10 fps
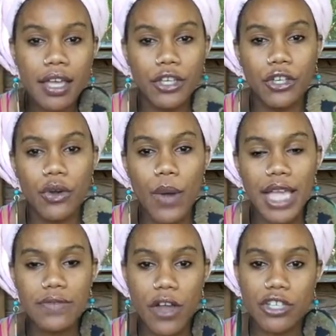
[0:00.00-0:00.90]
you know,
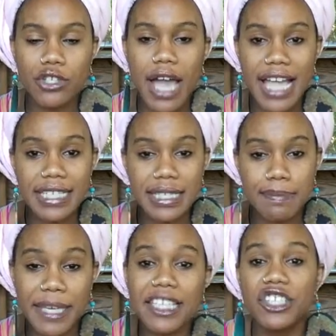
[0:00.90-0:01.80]
as far as you guys'
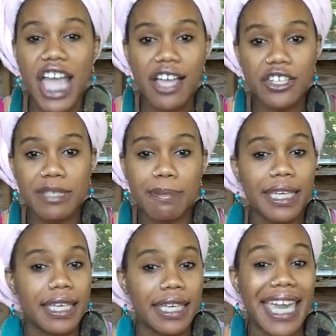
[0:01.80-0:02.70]
biggest challenges
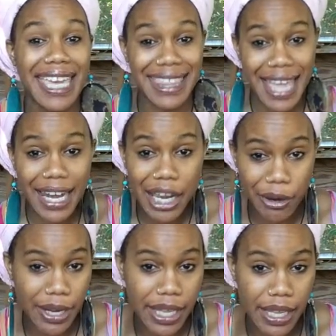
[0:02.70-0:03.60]
being in that
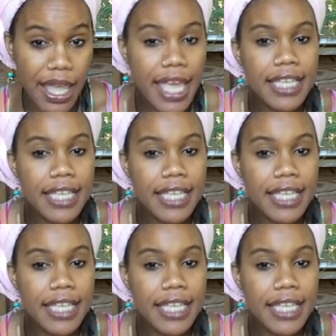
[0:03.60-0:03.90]
area.